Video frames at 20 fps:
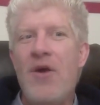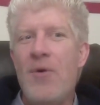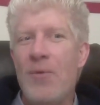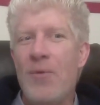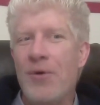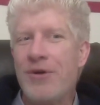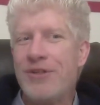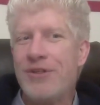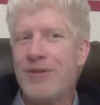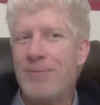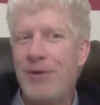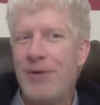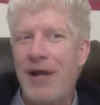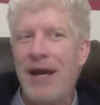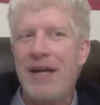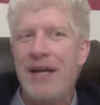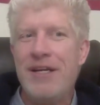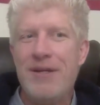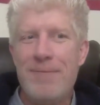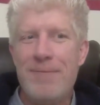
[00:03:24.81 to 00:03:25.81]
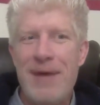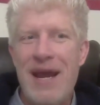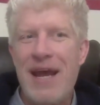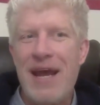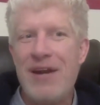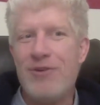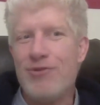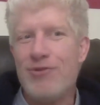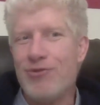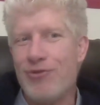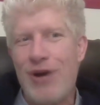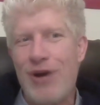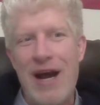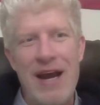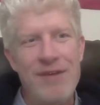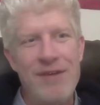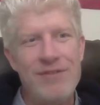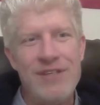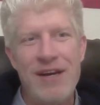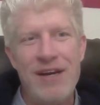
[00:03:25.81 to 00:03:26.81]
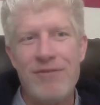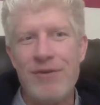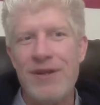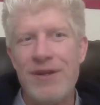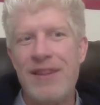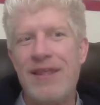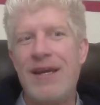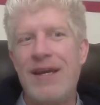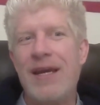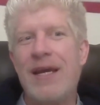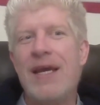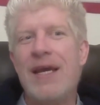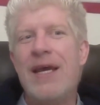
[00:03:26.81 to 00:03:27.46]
where supply and demand drives everything.